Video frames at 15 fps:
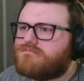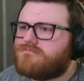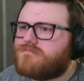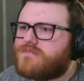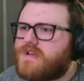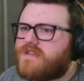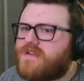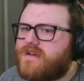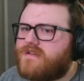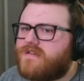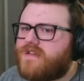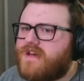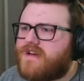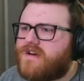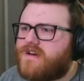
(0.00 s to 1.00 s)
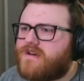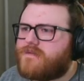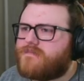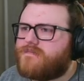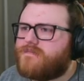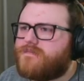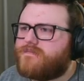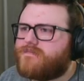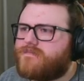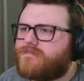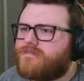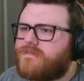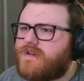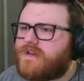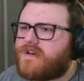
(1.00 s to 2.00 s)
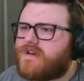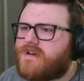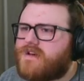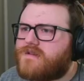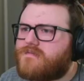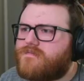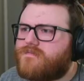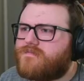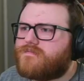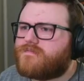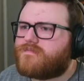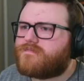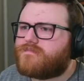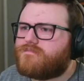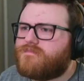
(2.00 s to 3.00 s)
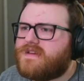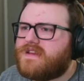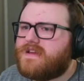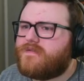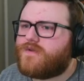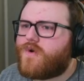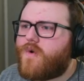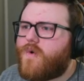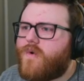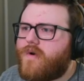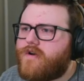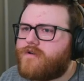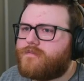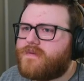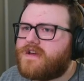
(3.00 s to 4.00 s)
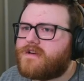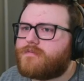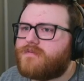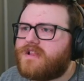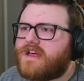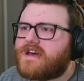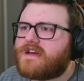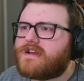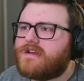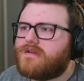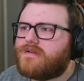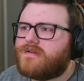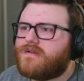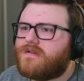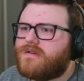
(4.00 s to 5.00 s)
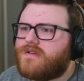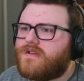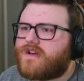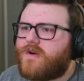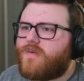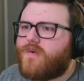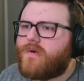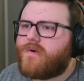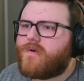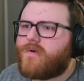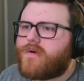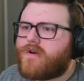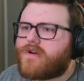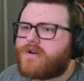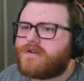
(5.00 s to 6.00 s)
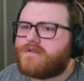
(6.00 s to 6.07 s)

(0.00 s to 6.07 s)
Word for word: It sounded like a... like a medieval horn being played. Like a war horn.